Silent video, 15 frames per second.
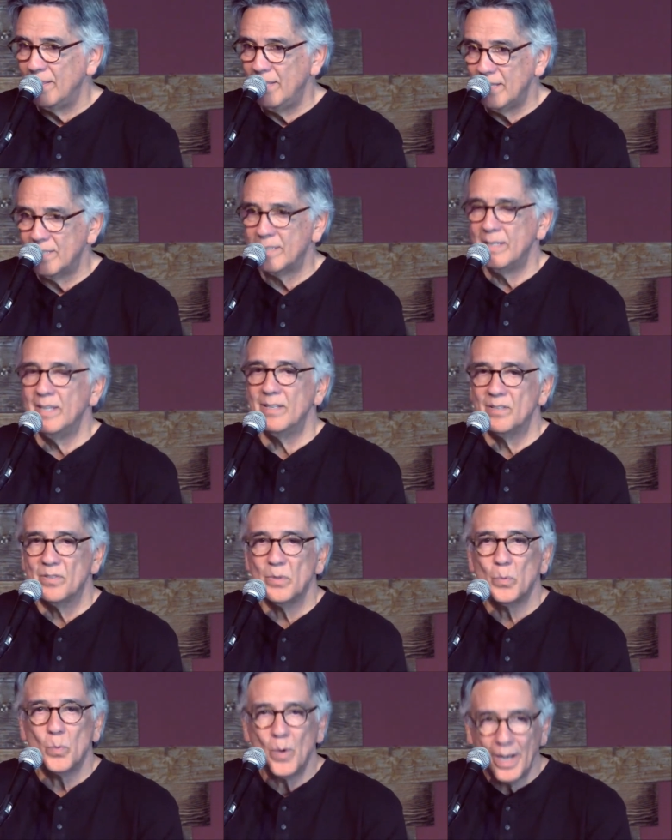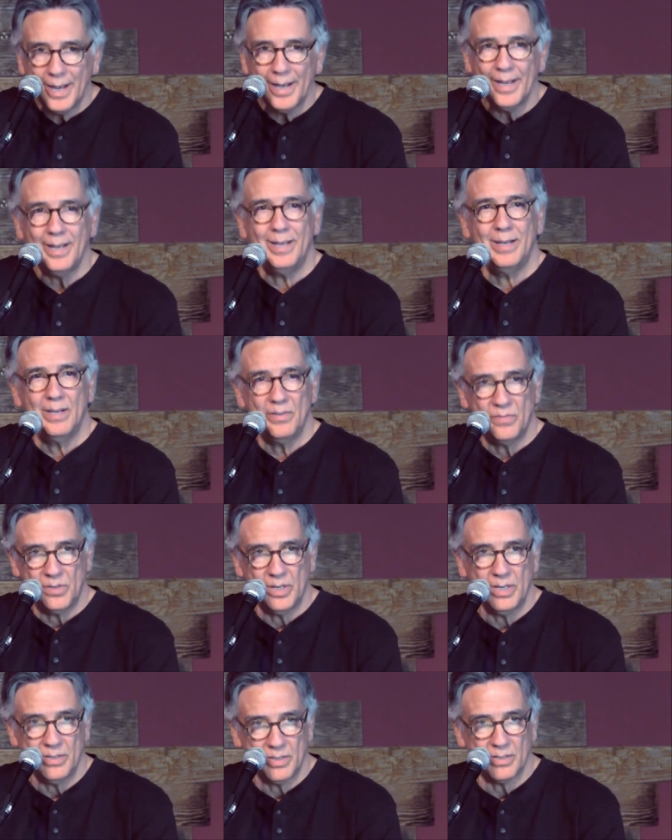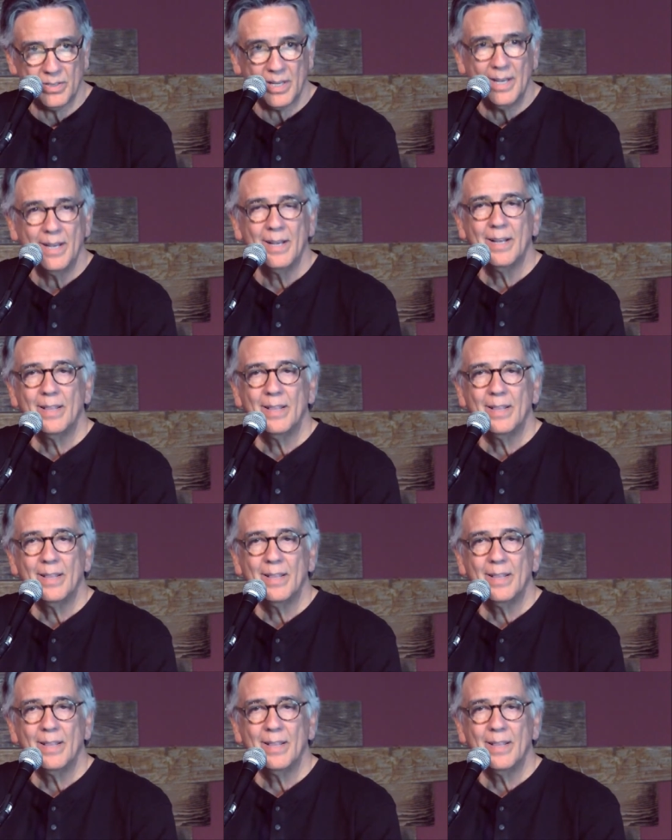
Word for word: This is the way of Jesus.